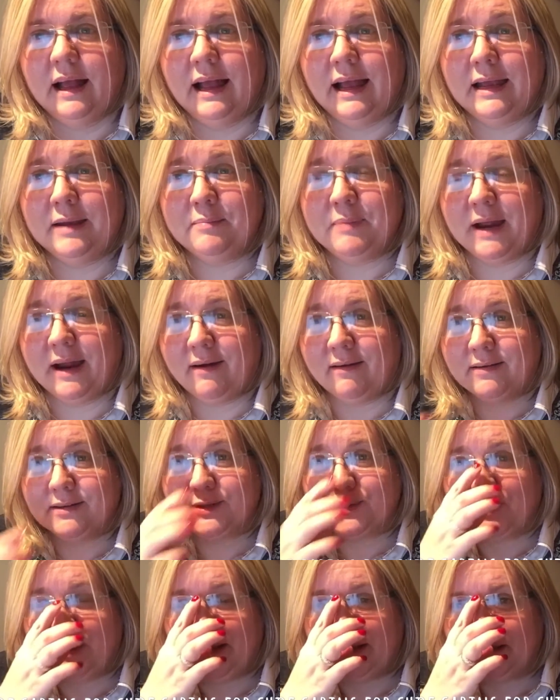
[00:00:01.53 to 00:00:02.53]
Hi
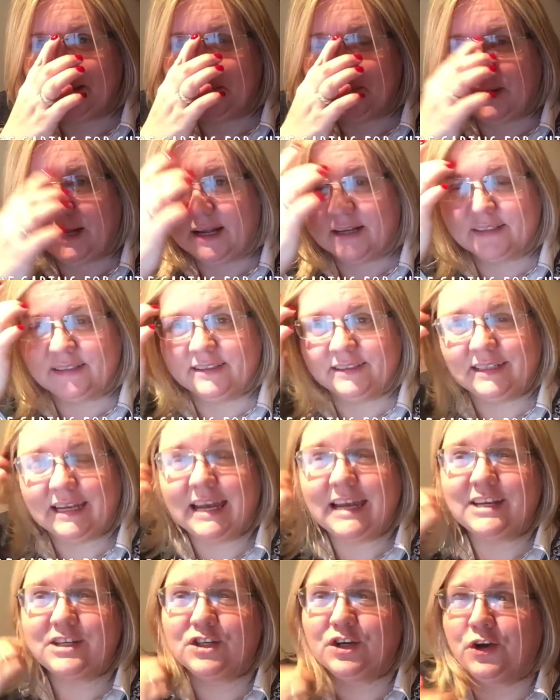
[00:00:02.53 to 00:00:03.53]
parents, welcome back to
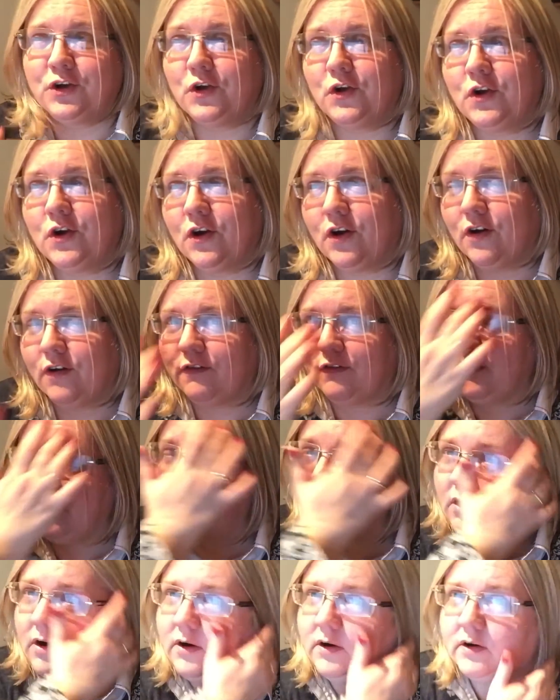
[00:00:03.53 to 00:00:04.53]
day 2 of
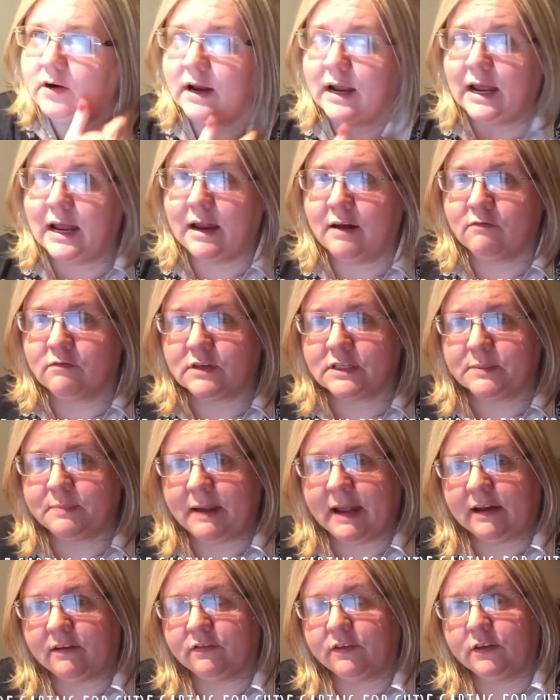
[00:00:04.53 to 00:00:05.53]
our
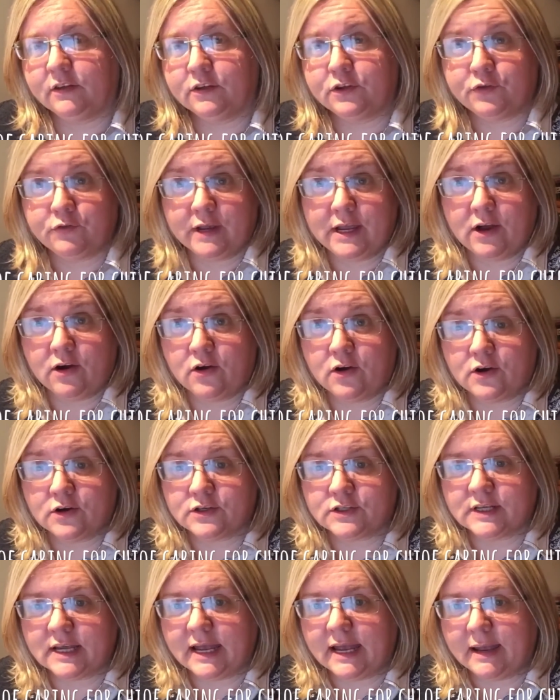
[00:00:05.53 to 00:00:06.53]
the 3
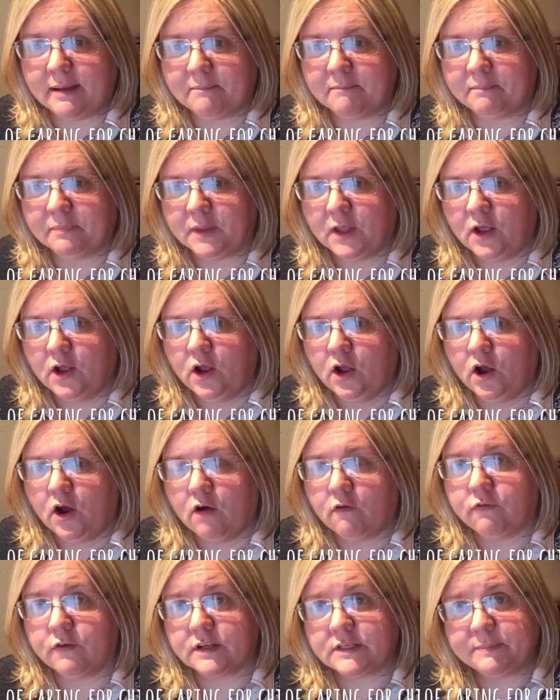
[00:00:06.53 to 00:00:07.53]
hours
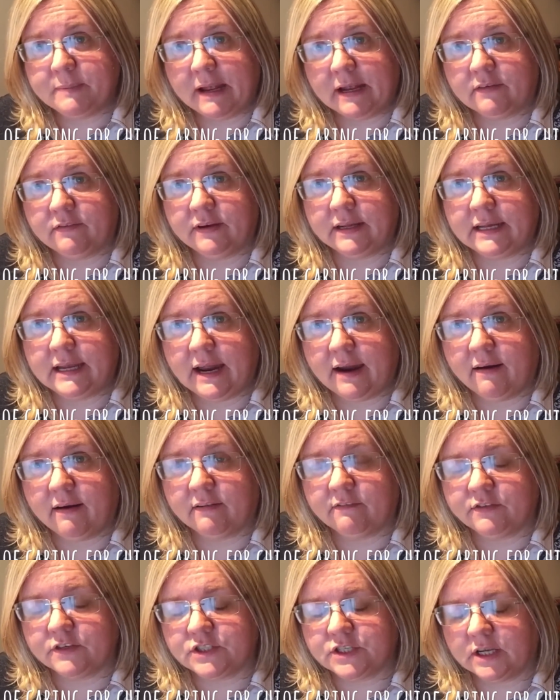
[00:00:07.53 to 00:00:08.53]
of respectfully
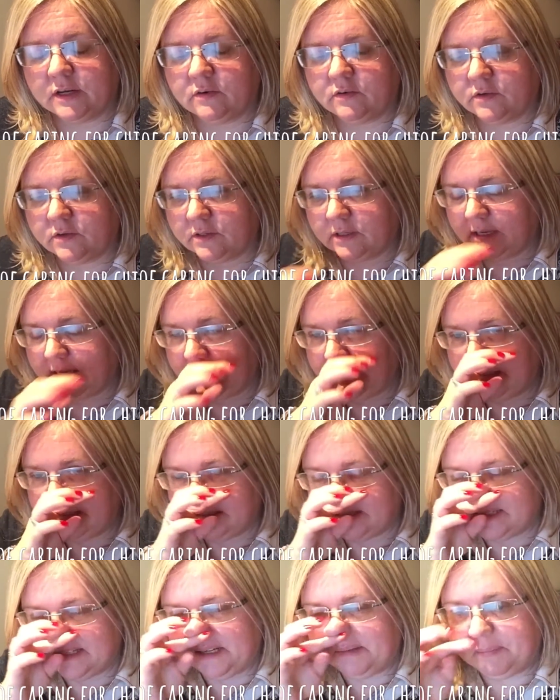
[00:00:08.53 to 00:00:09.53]
caring for children
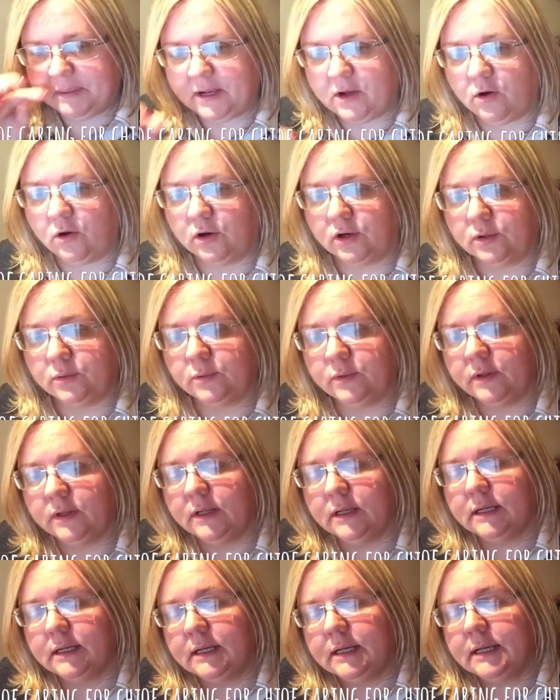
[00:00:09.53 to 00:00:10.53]
in Sleepy Hollow.
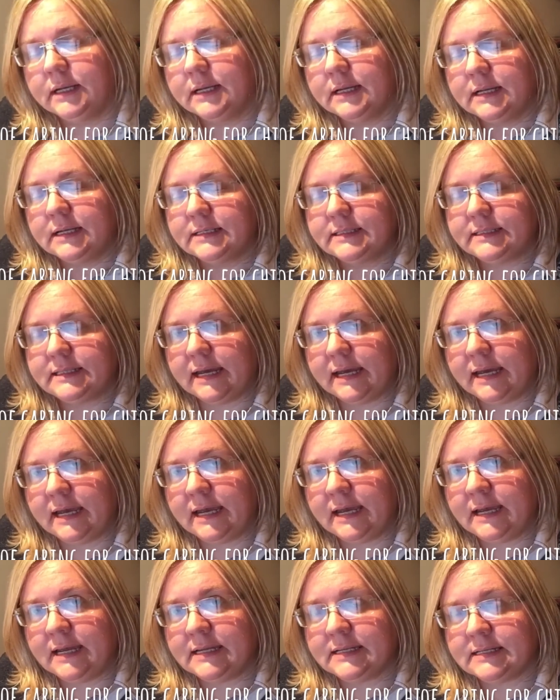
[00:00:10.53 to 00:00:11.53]

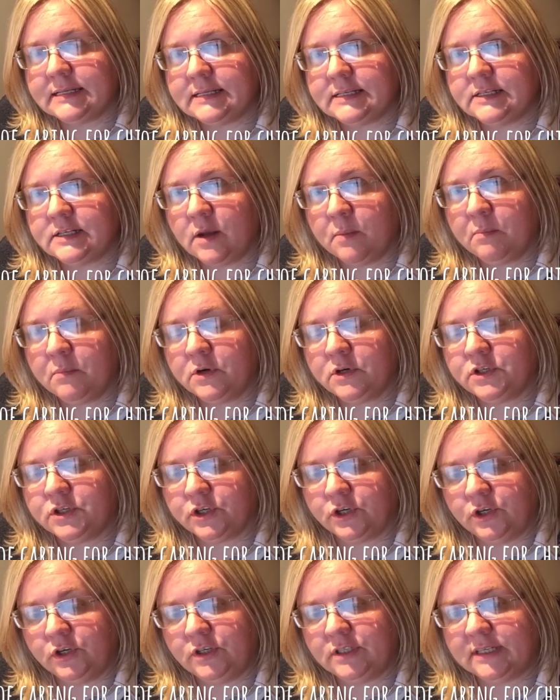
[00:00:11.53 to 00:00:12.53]
Day number
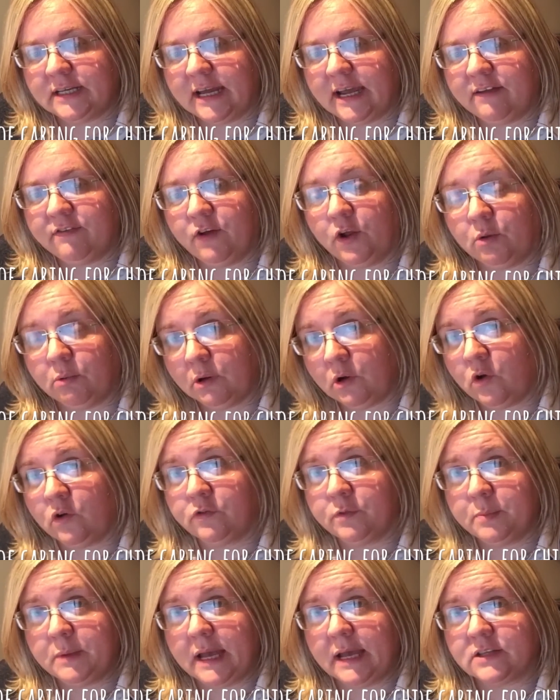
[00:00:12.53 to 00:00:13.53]
2 today, following on
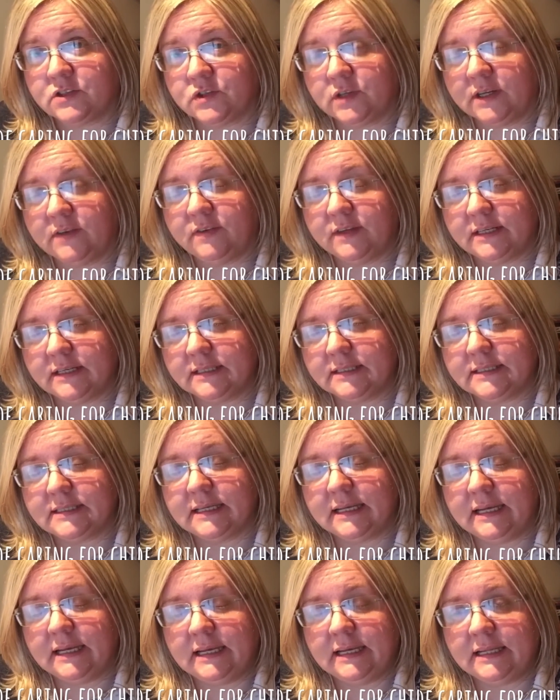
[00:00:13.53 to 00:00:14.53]
from yesterday. If you didn't
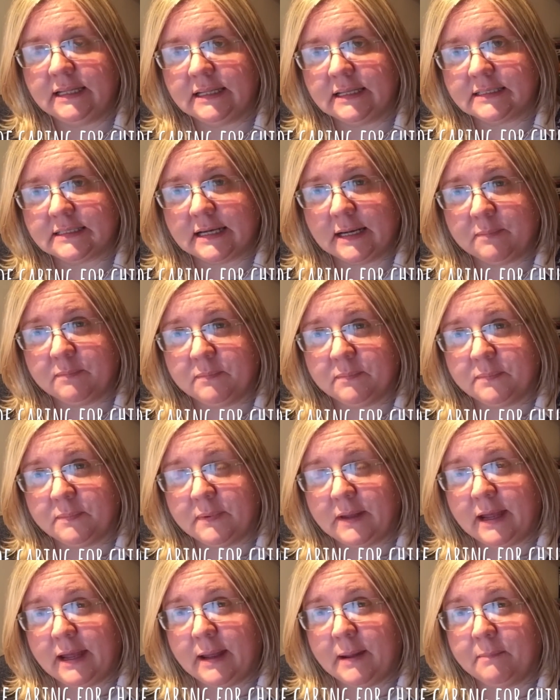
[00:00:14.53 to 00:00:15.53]
see this clip
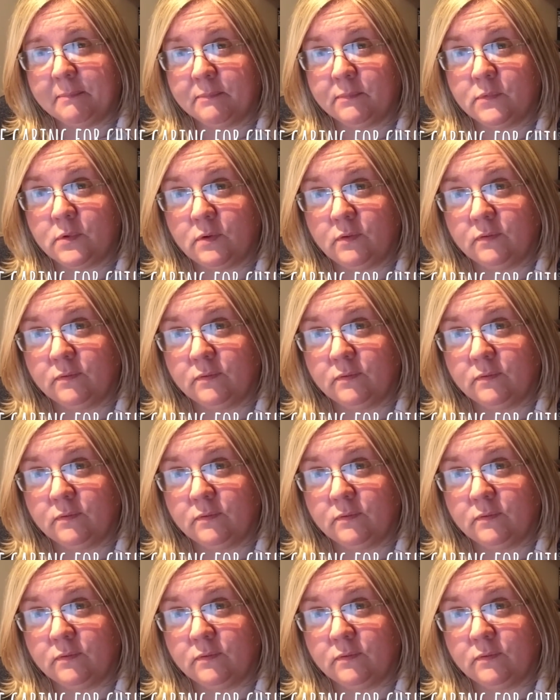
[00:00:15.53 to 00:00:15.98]
on